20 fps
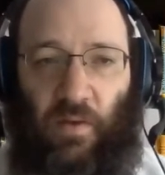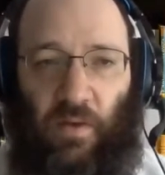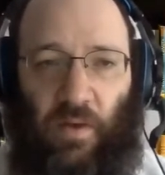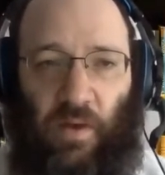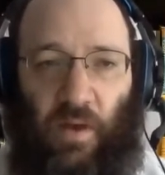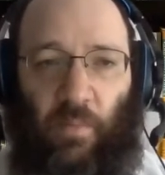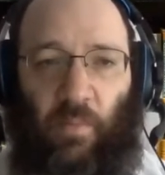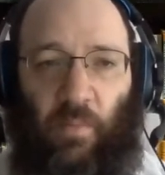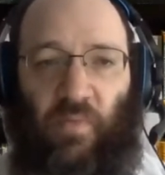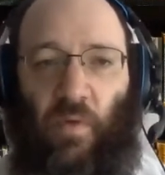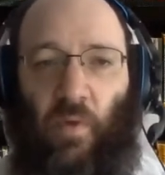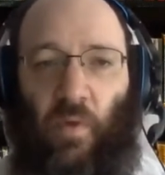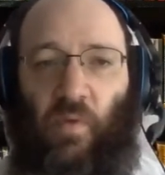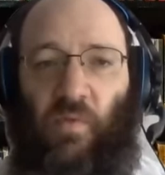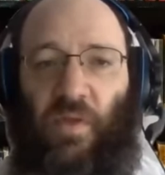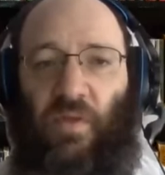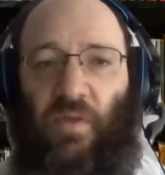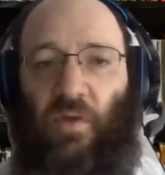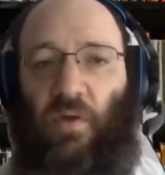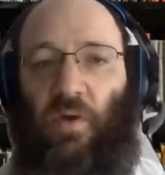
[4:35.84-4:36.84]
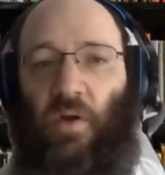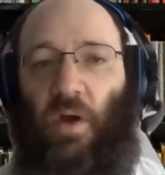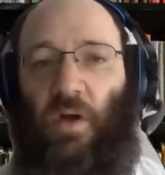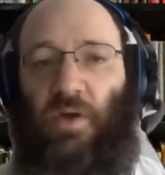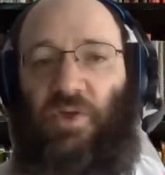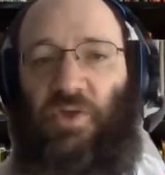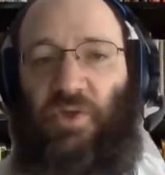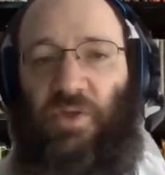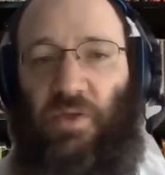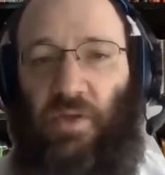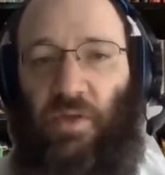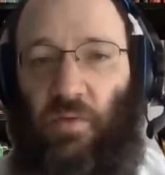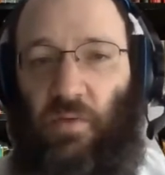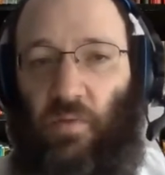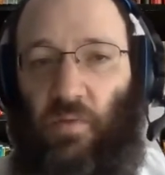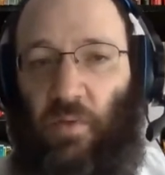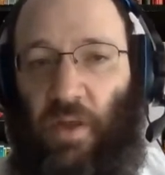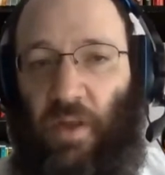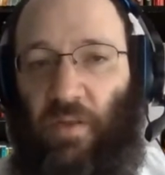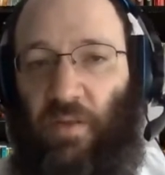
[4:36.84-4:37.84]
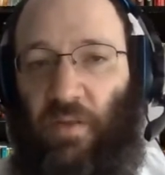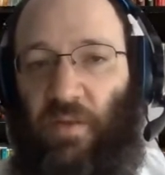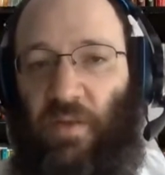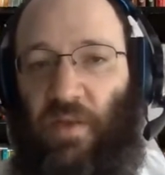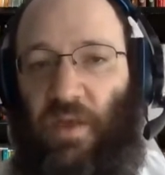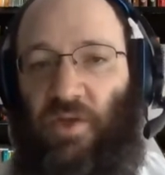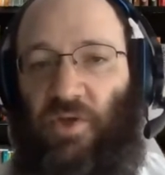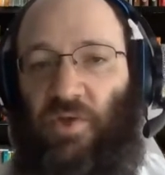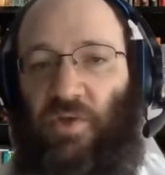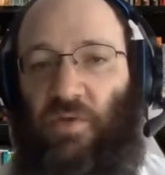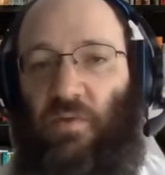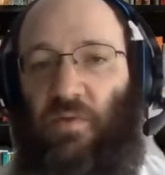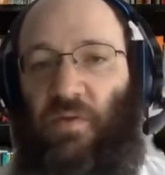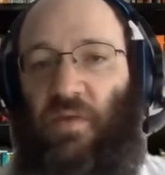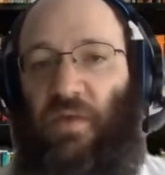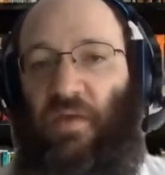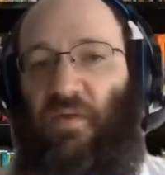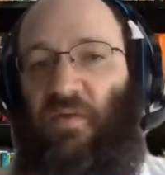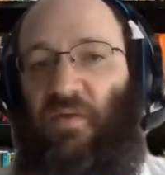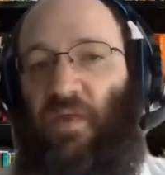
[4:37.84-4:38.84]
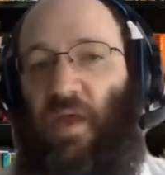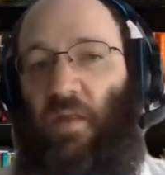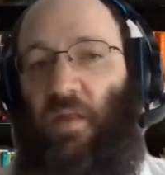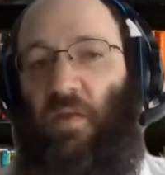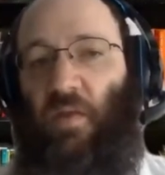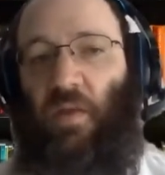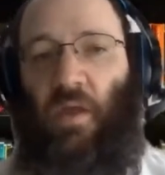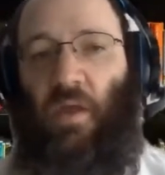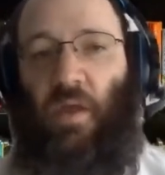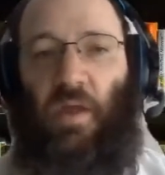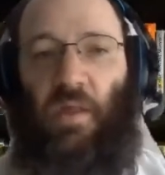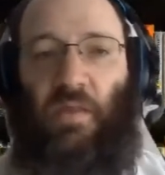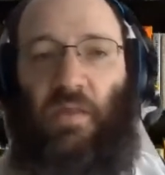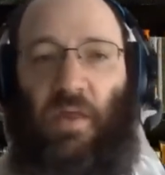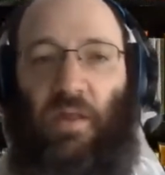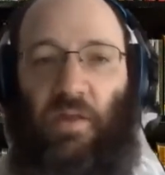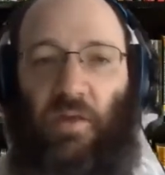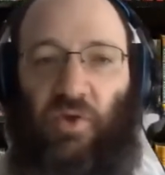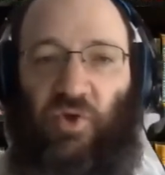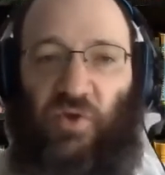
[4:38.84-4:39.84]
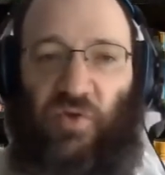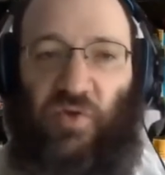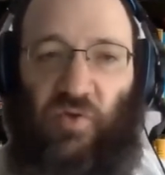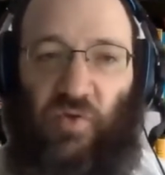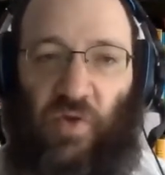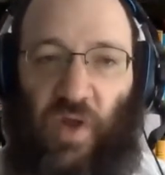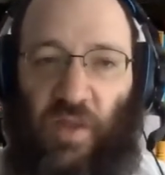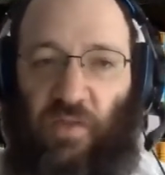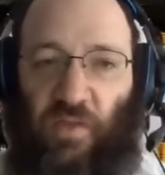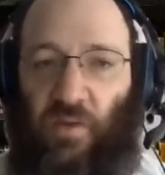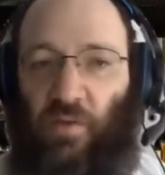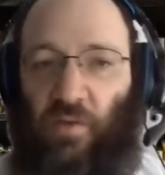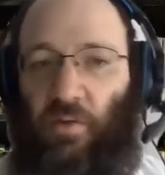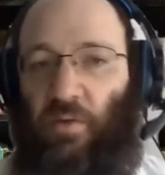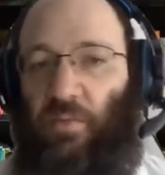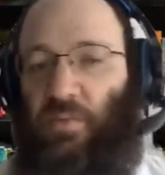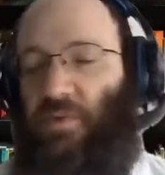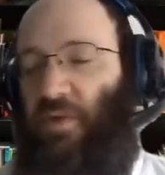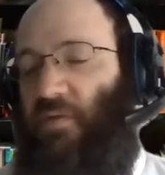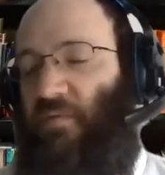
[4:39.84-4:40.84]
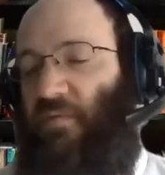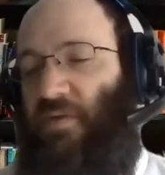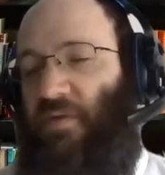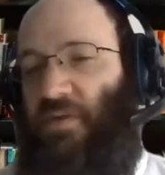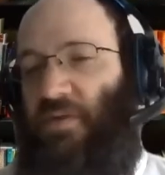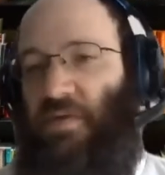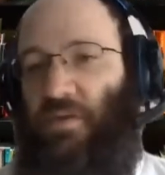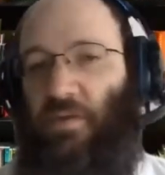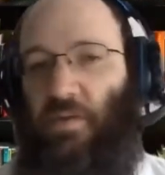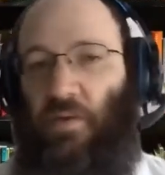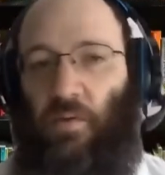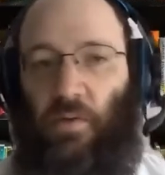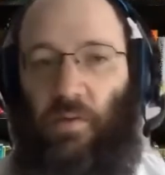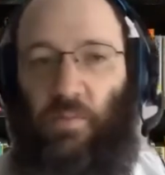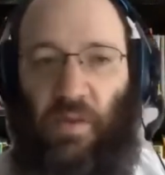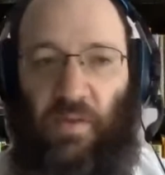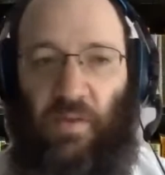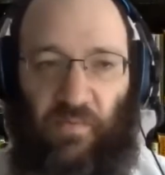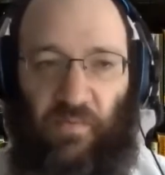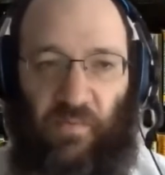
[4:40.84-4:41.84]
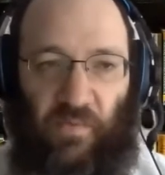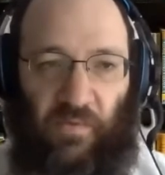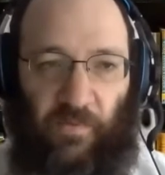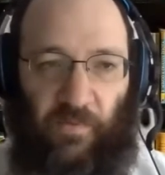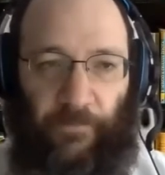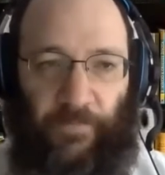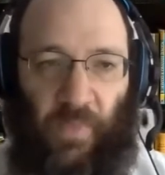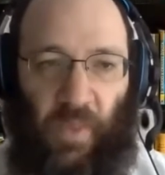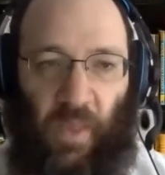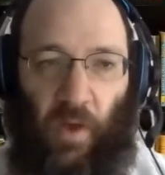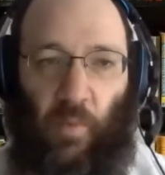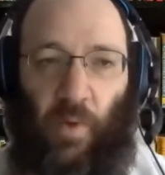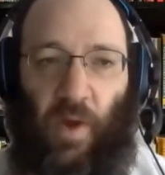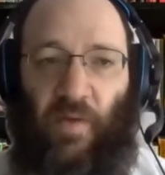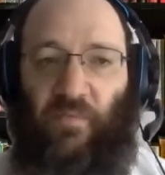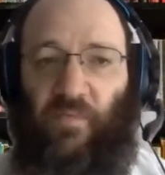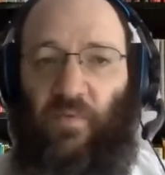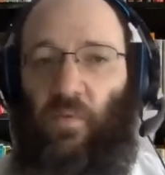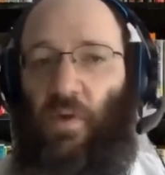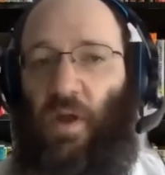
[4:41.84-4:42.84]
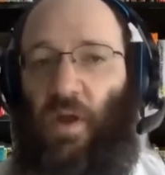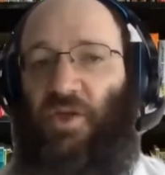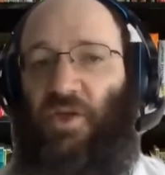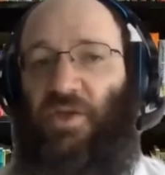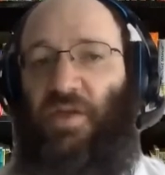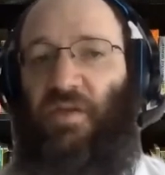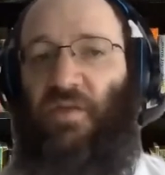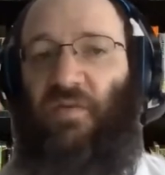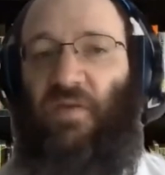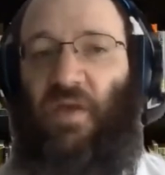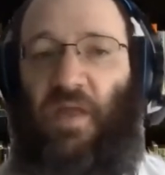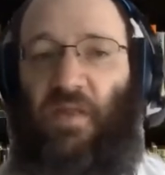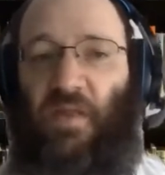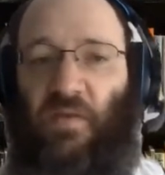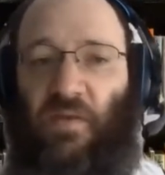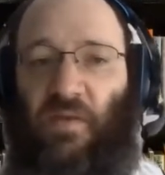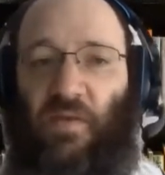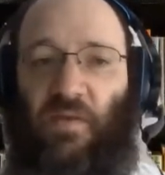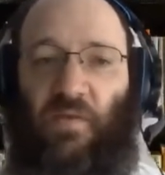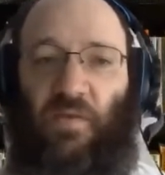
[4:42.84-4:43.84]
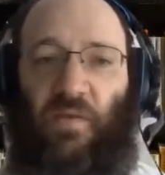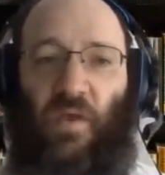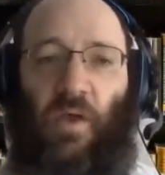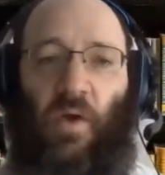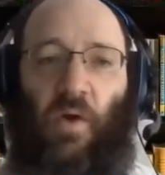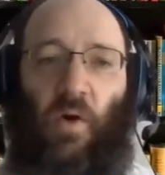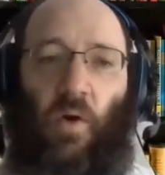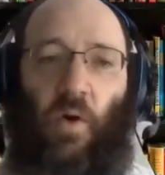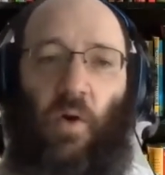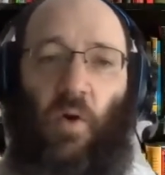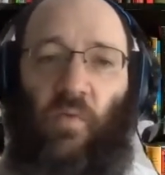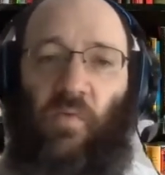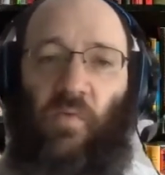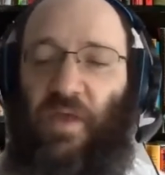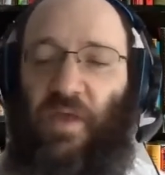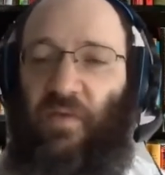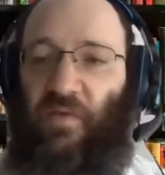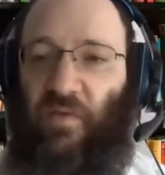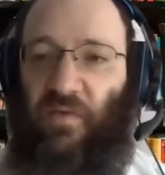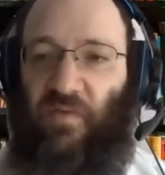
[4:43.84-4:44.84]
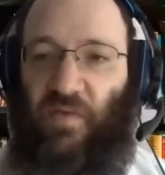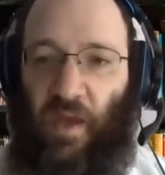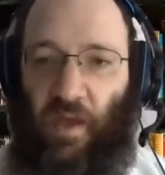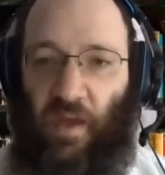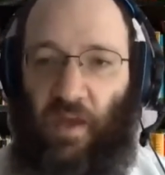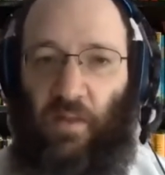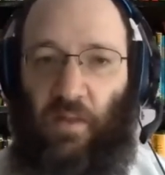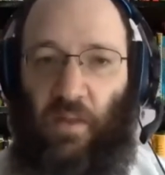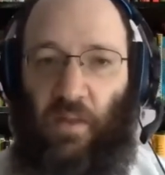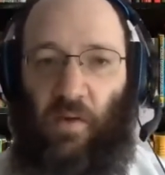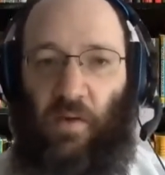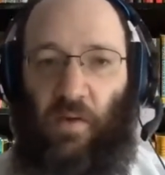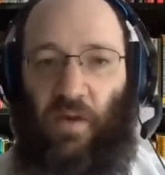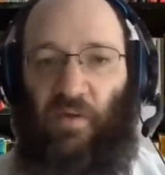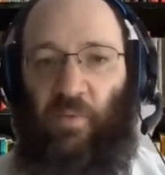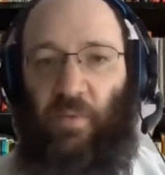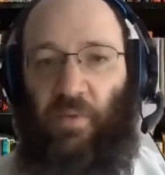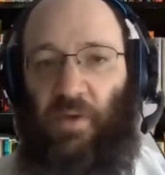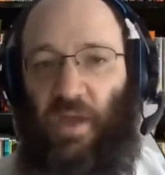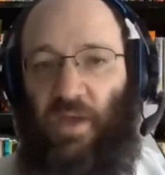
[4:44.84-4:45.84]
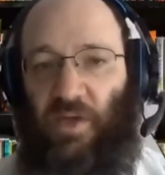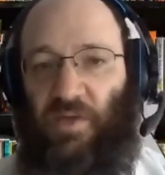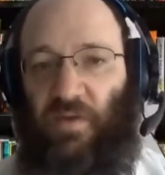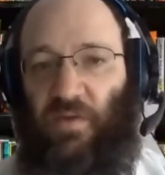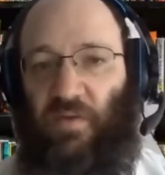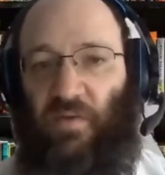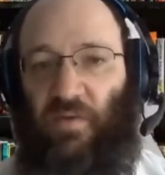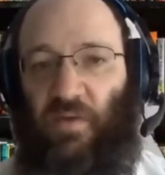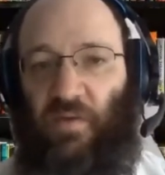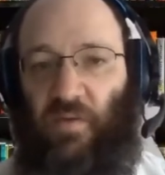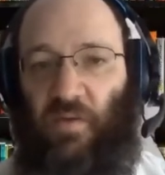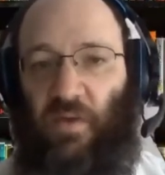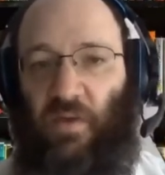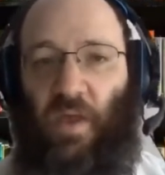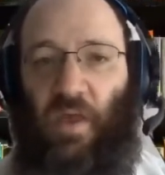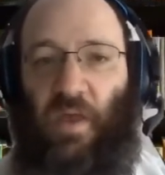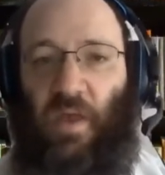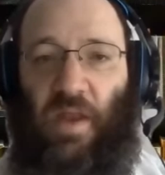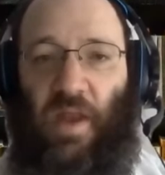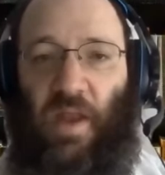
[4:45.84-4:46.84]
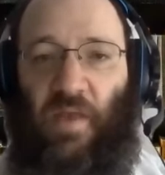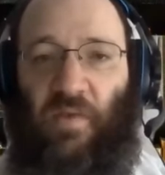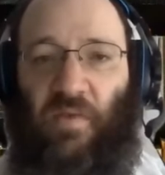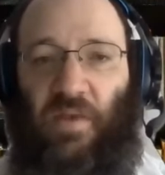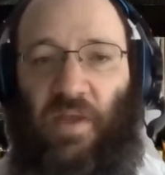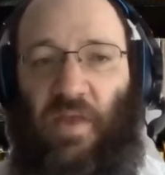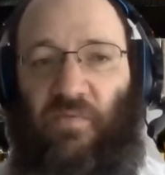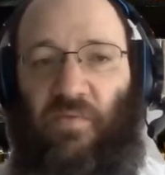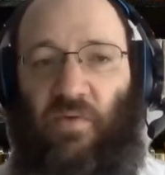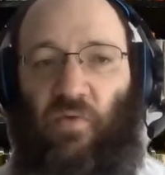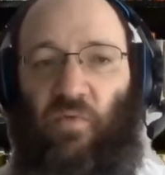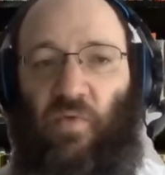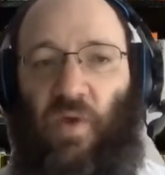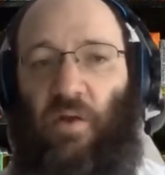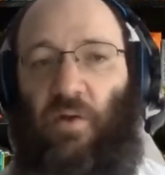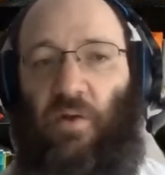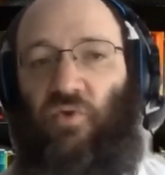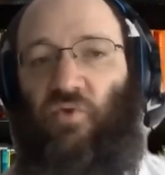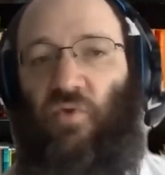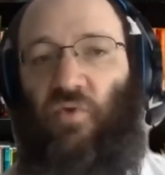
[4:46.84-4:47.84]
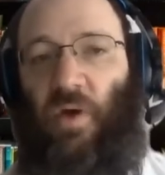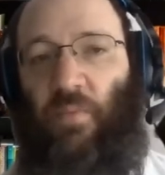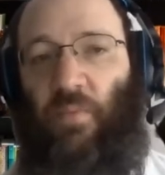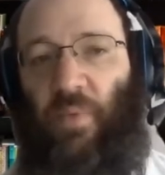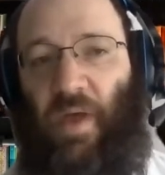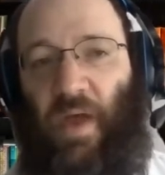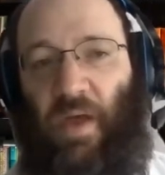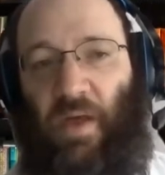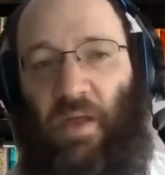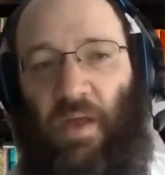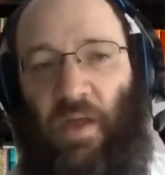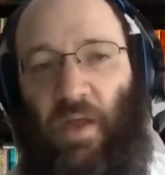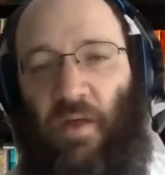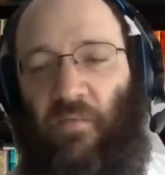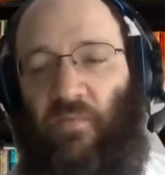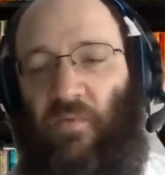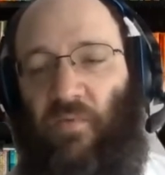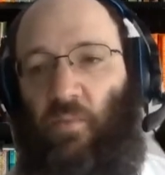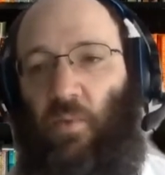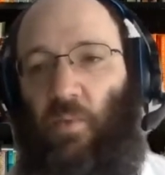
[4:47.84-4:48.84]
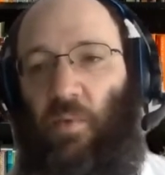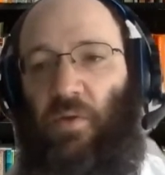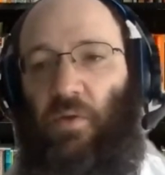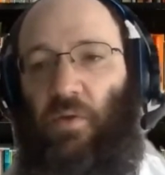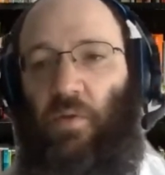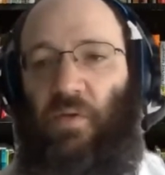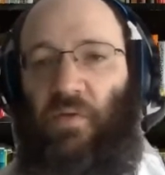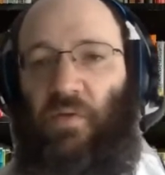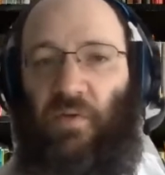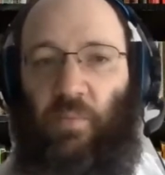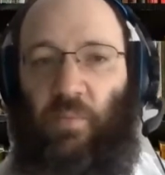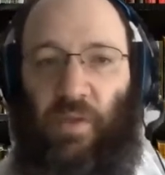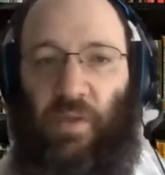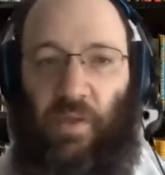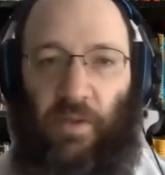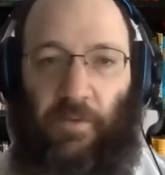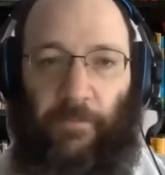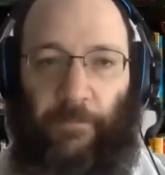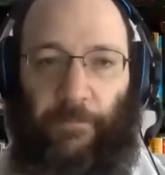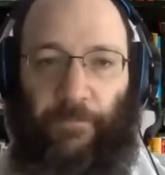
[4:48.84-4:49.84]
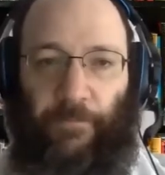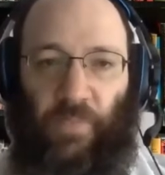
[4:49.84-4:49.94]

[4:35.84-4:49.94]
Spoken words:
comes only to caution you and to teach you to the extent that you should strengthen your observance in Torah mitzvahs. However, Rashi cites this only as a secondary explanation, since it has an even greater drawback from Rabbi Yehuda's opinion.